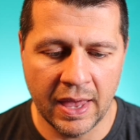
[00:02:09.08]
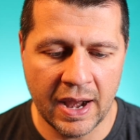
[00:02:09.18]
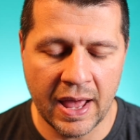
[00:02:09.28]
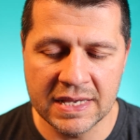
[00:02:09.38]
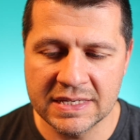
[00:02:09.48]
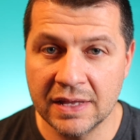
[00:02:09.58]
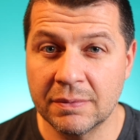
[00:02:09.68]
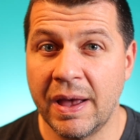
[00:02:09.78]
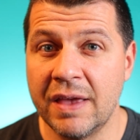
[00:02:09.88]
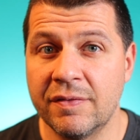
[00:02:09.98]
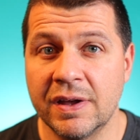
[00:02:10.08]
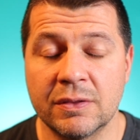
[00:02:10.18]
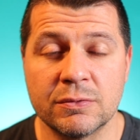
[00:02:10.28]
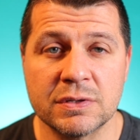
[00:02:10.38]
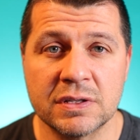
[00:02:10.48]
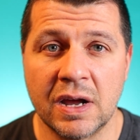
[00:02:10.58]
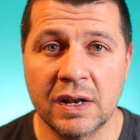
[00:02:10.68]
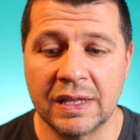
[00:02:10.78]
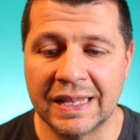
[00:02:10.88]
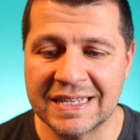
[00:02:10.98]
and I set my event to
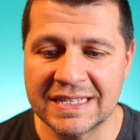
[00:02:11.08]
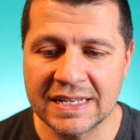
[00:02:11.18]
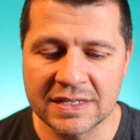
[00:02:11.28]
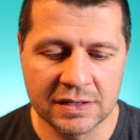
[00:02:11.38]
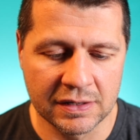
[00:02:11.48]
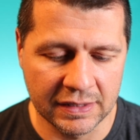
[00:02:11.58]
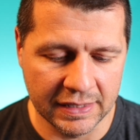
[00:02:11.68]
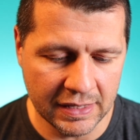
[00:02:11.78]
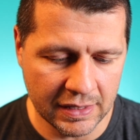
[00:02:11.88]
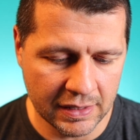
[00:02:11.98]
start at 6.30.